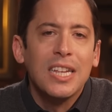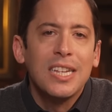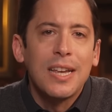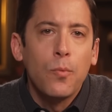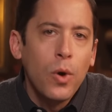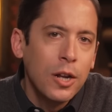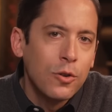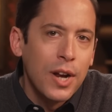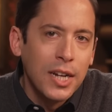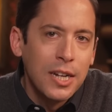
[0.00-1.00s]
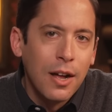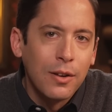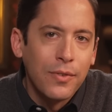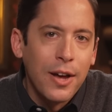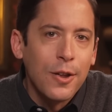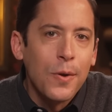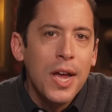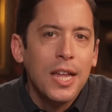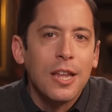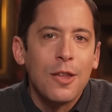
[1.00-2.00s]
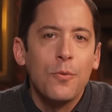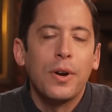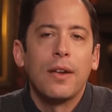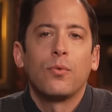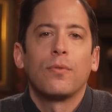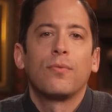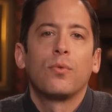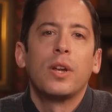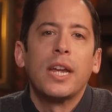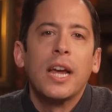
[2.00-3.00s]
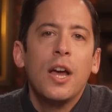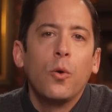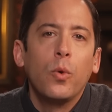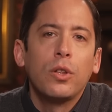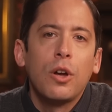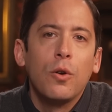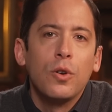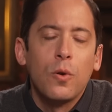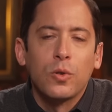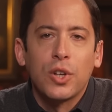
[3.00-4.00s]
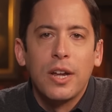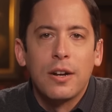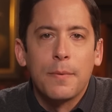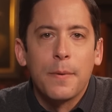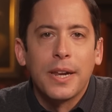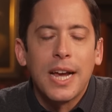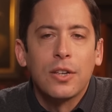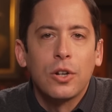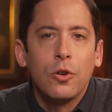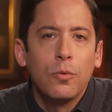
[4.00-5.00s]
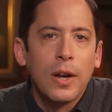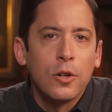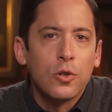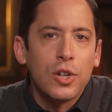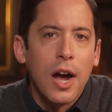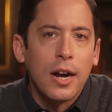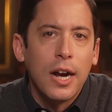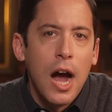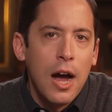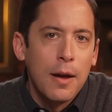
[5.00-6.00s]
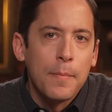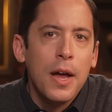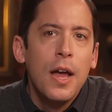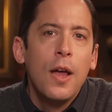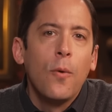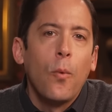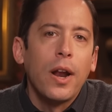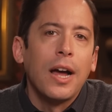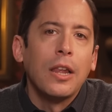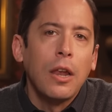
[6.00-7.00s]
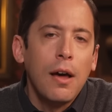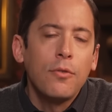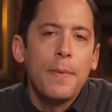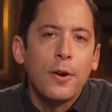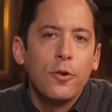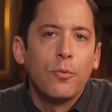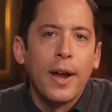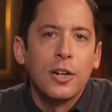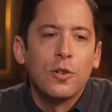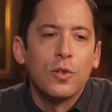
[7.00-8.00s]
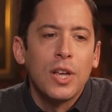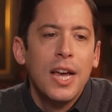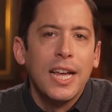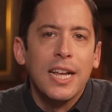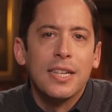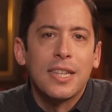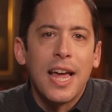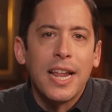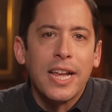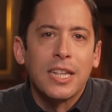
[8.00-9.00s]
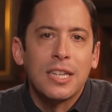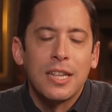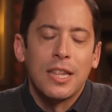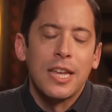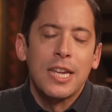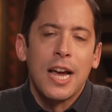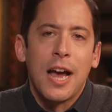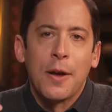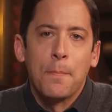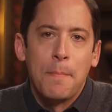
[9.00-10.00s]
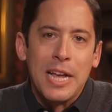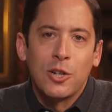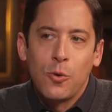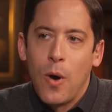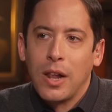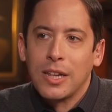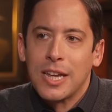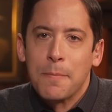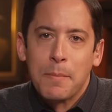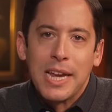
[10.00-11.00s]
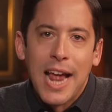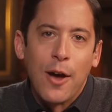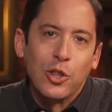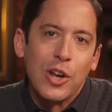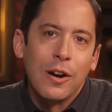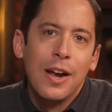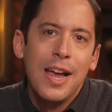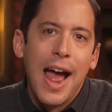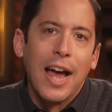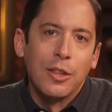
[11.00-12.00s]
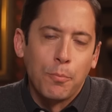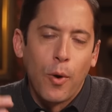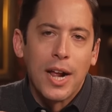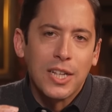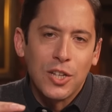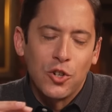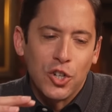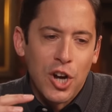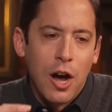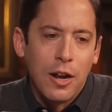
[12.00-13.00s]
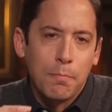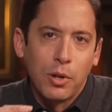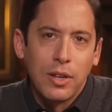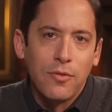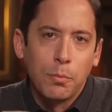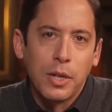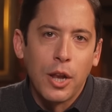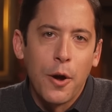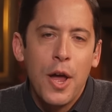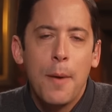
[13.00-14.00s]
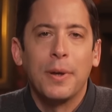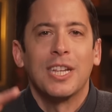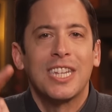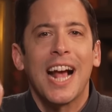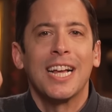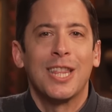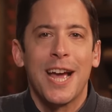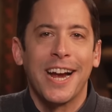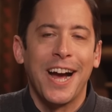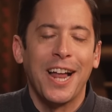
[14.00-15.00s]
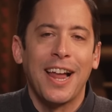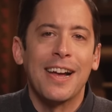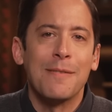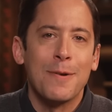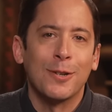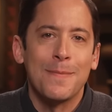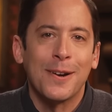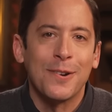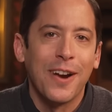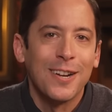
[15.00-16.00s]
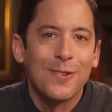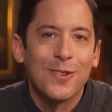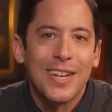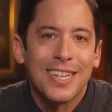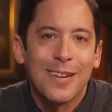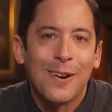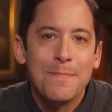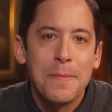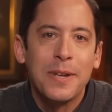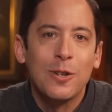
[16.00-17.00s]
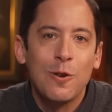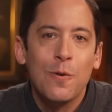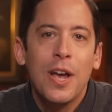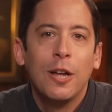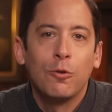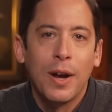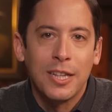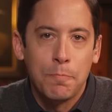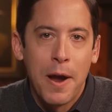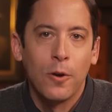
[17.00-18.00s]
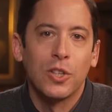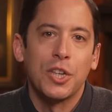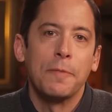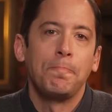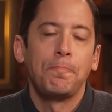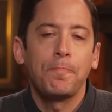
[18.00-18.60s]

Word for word: This is a $119 value that you will get for free with code Knowles, K-N-W-L-E-S, at goodranchers.com. What I love about Good Ranchers is that it's the uh, best quality meat out there, and the price is just unbelievably low. But the second thing I like most about Good Ranchers is their commitment to transparency.